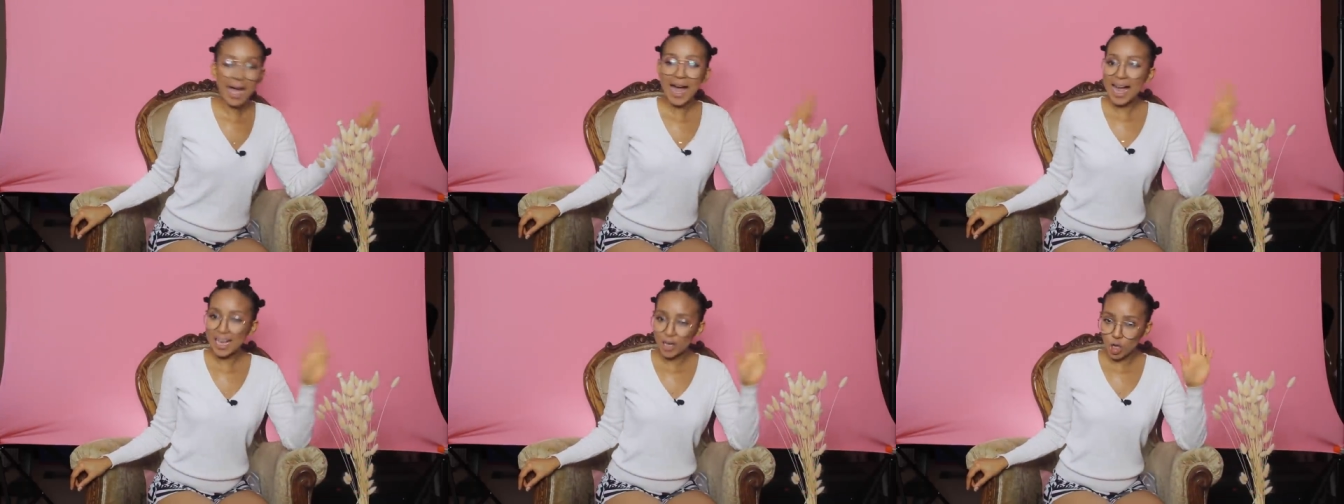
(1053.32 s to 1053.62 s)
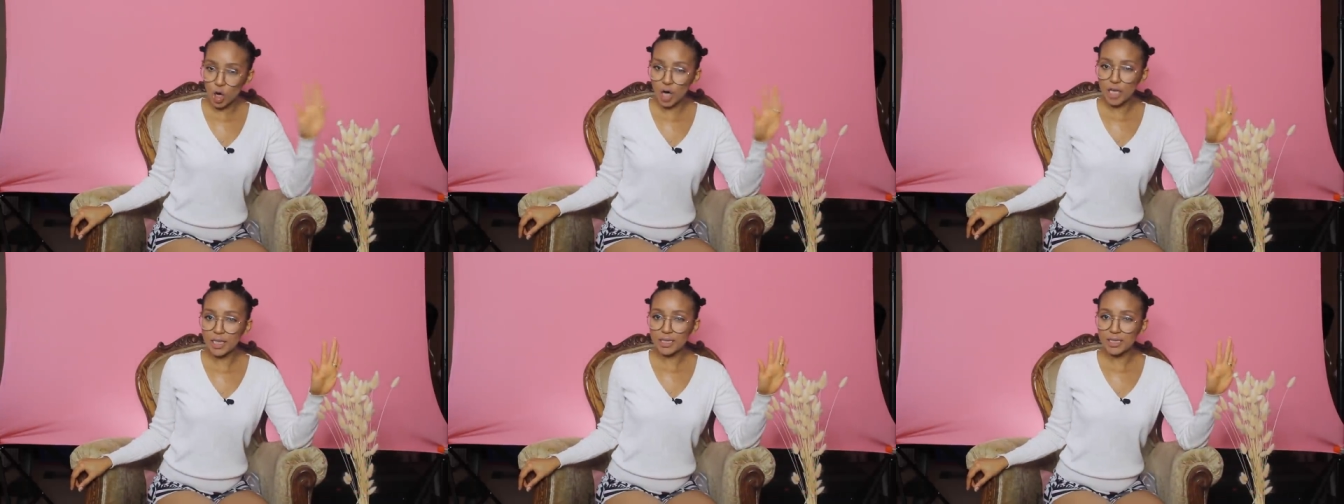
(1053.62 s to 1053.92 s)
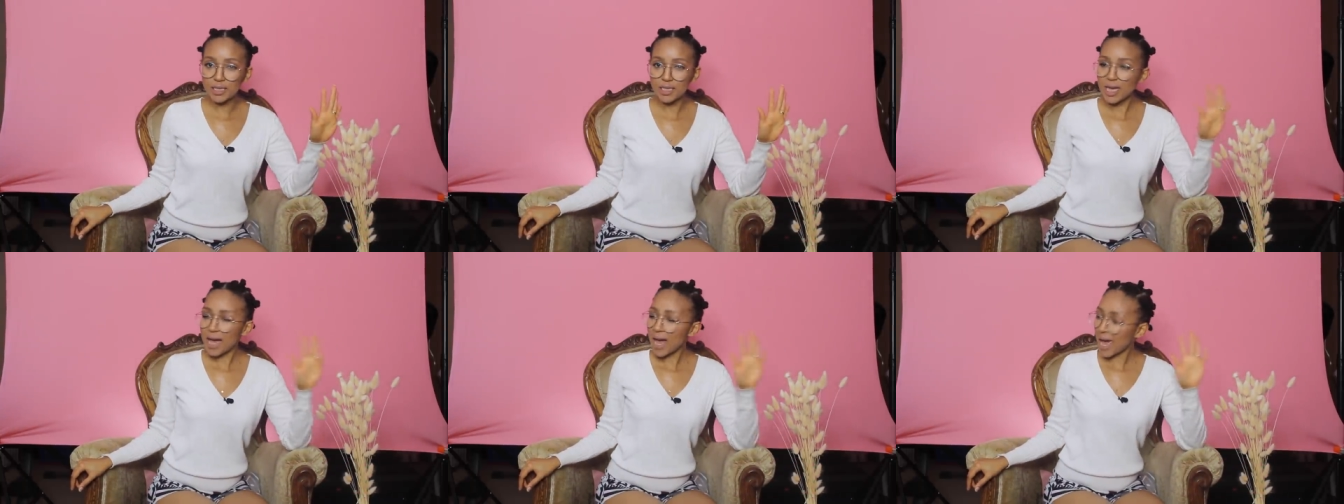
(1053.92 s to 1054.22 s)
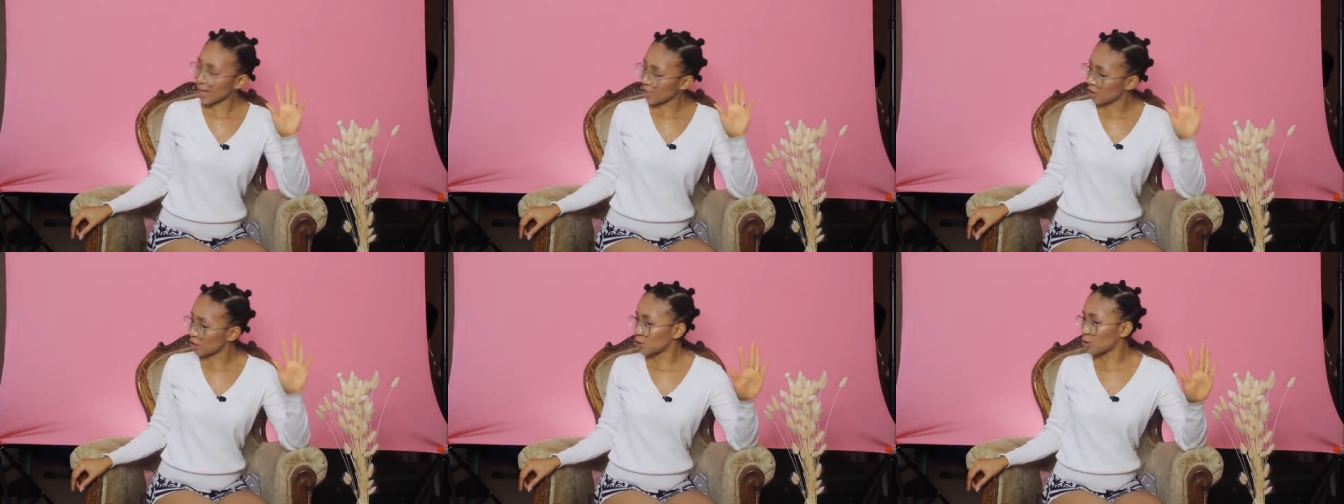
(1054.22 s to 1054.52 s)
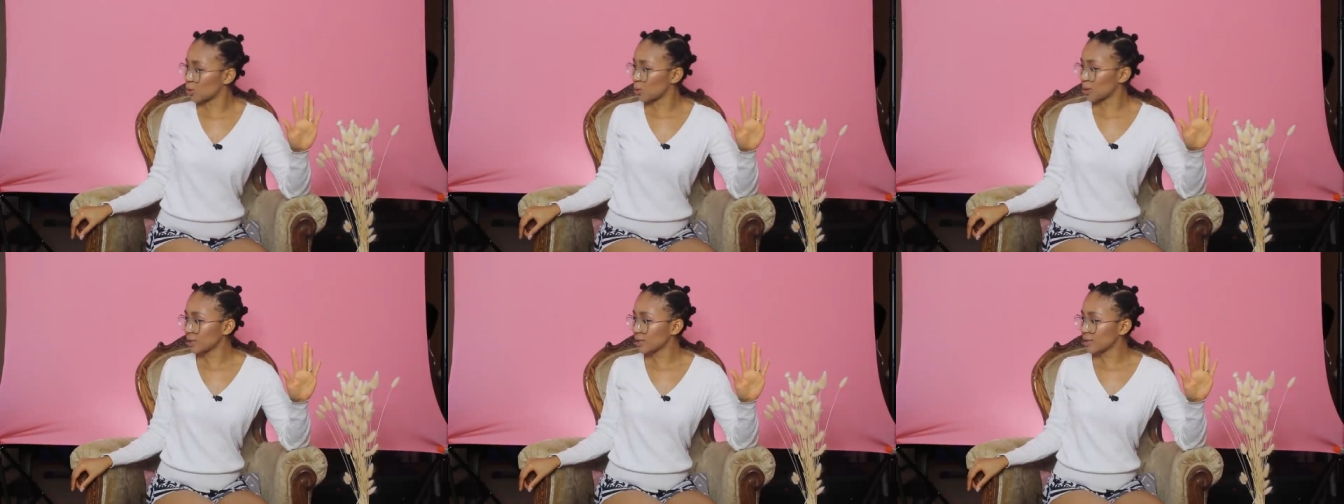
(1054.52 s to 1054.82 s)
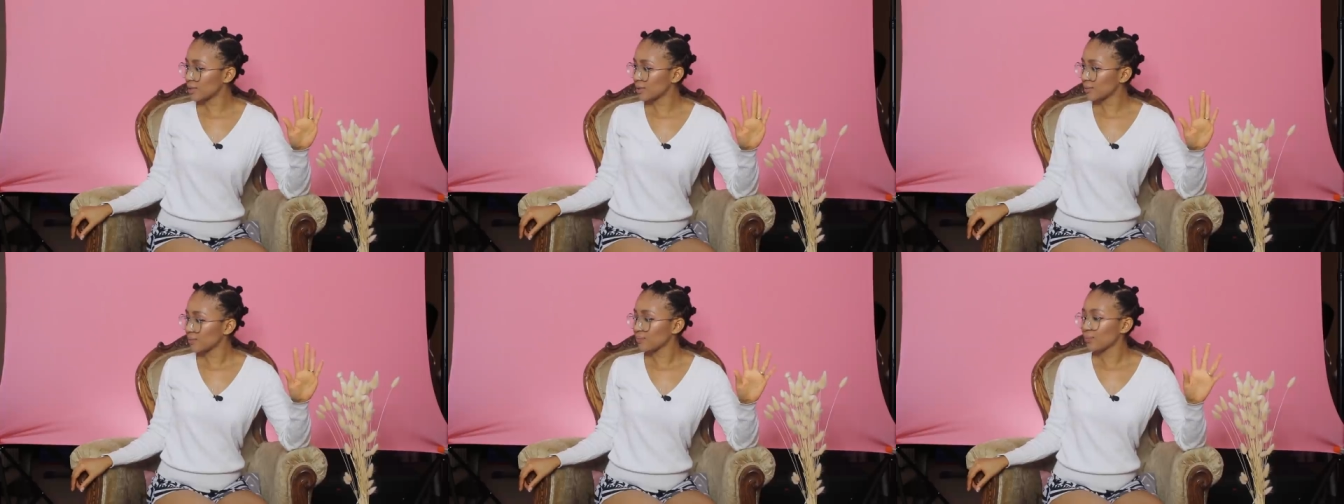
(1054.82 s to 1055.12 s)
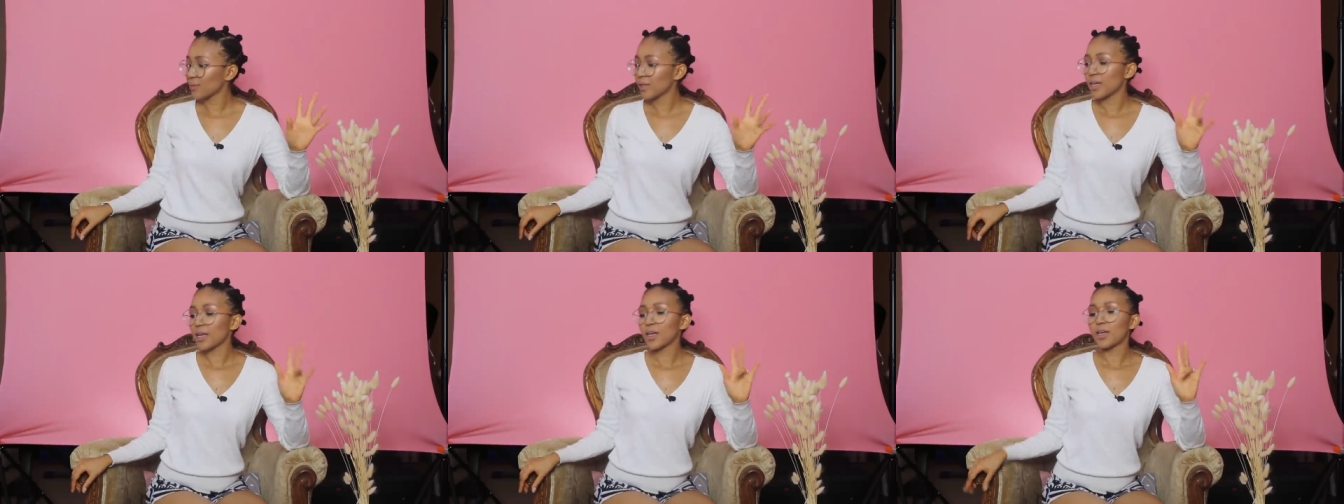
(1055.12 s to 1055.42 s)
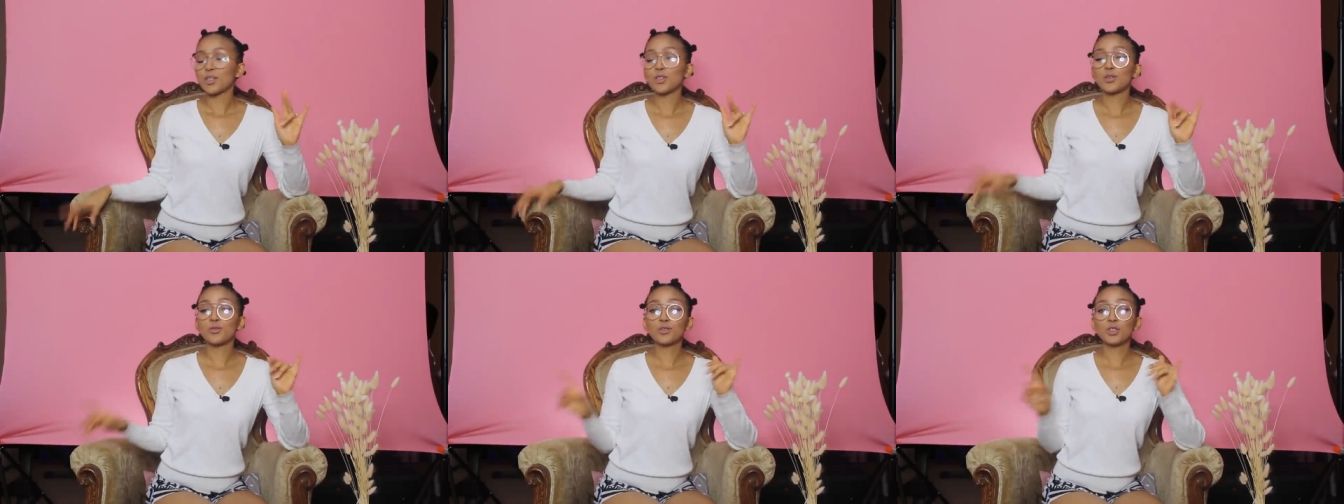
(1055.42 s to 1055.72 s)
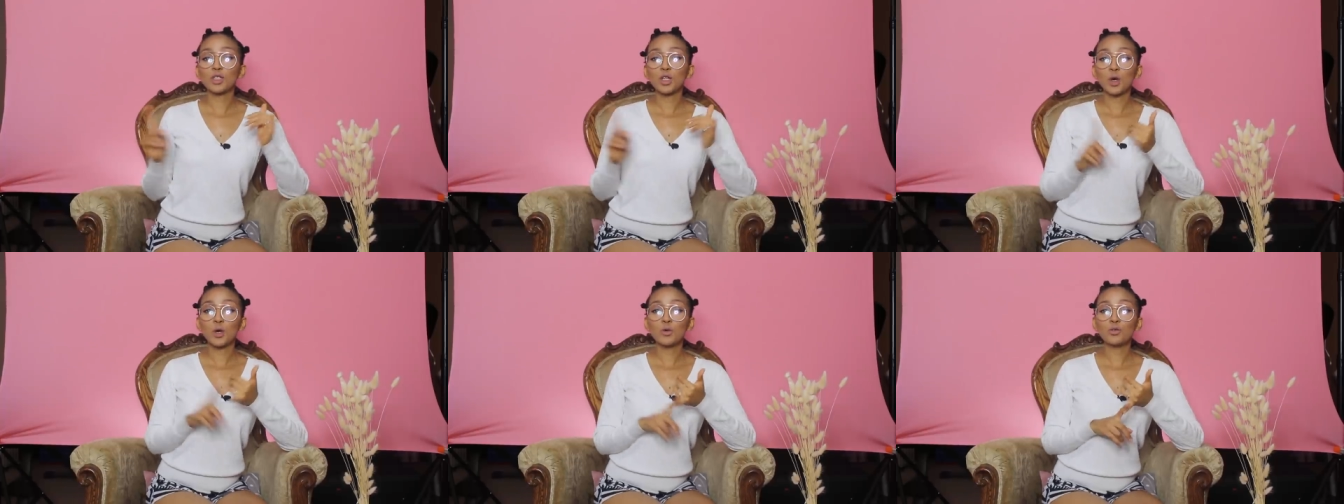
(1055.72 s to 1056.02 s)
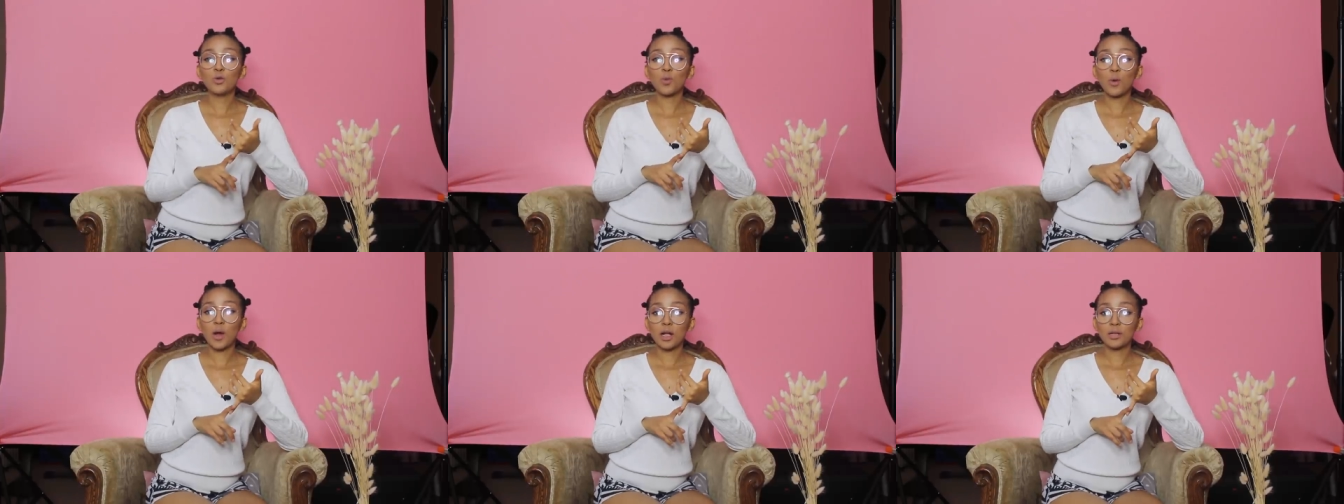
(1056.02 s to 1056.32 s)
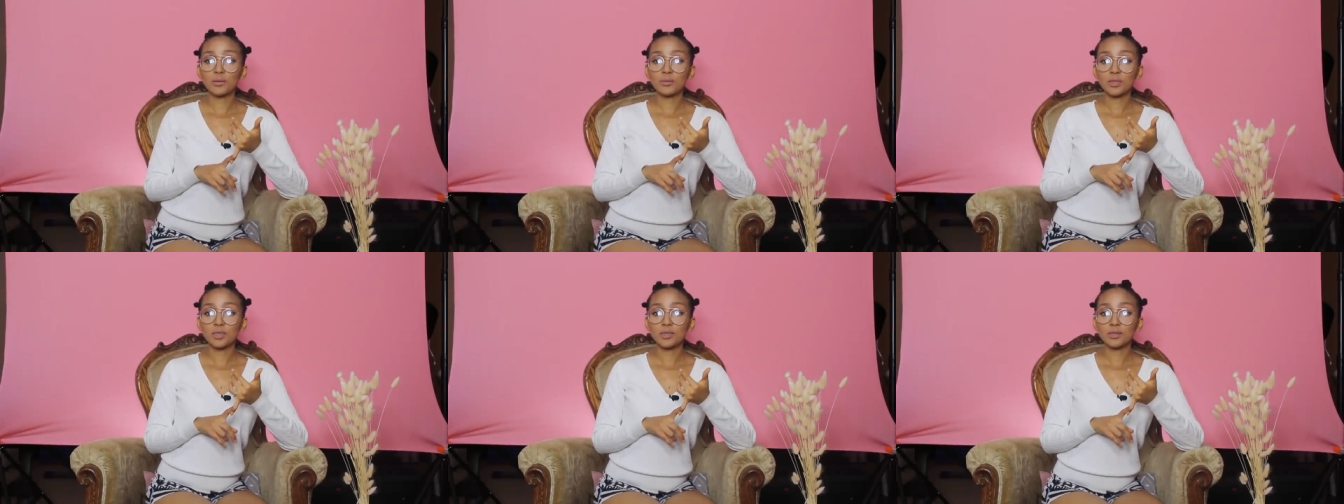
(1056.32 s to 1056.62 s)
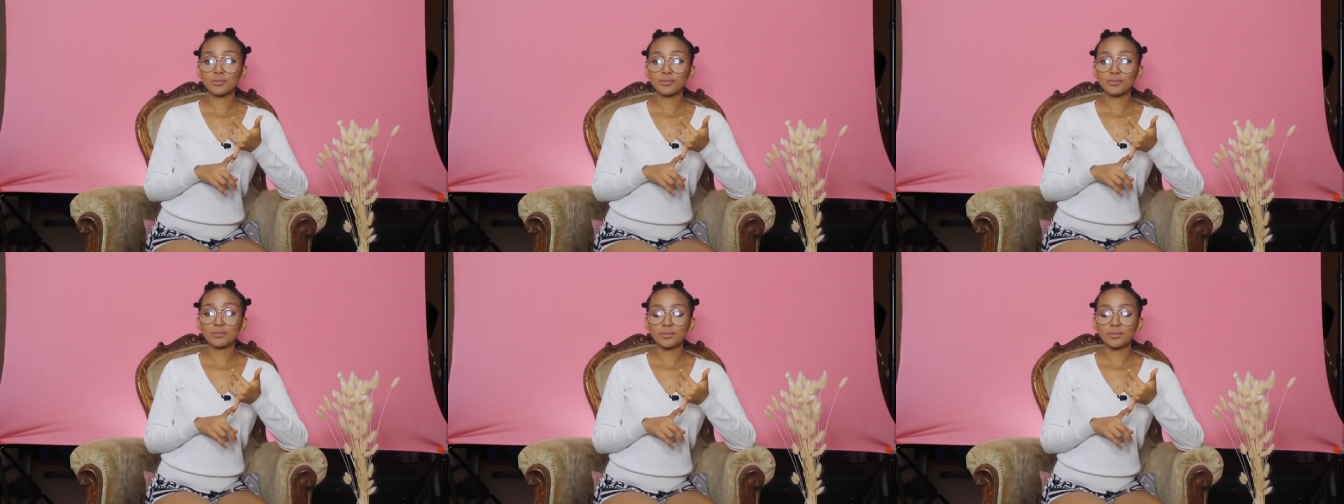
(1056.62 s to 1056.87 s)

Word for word: I got it, I can do it. You feel overwhelmed,